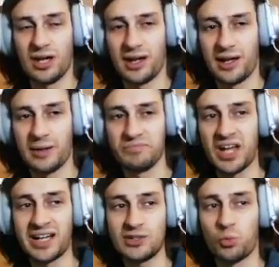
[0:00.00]

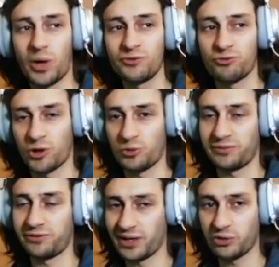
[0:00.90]
I did 1 roll
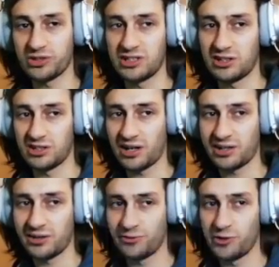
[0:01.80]
before I got to the Dark
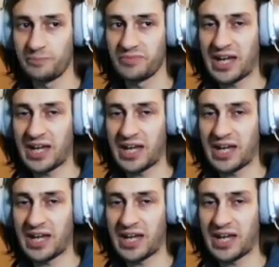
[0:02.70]
Nut room,